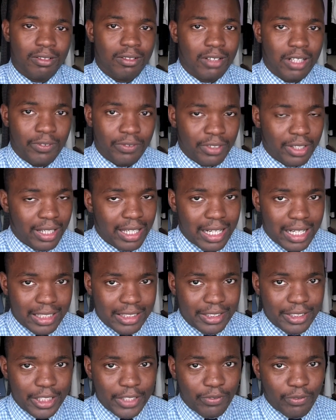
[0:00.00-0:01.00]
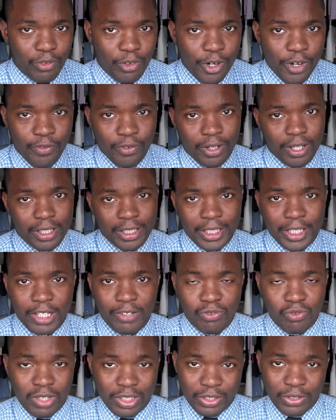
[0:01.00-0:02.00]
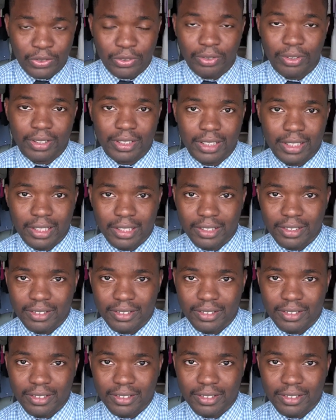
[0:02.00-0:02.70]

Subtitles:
of the Galaxy S4 for the year of 2013.